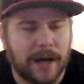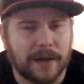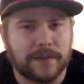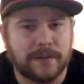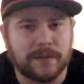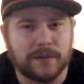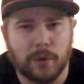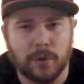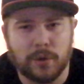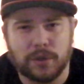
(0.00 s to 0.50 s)

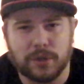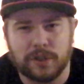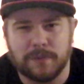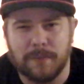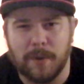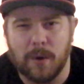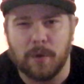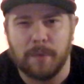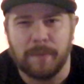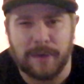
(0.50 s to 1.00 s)
Social
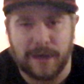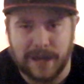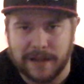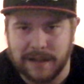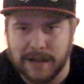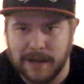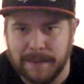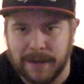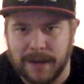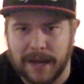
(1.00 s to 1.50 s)
Smoke Pink
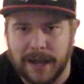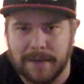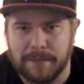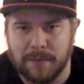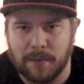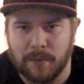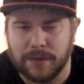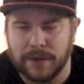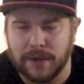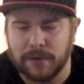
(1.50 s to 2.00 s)
Lemonade,
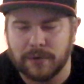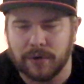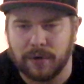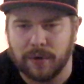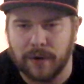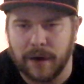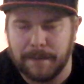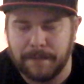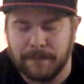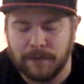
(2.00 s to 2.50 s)
but without the
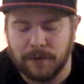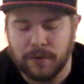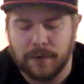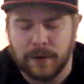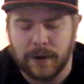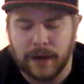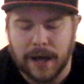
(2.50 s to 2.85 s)
grapefruit.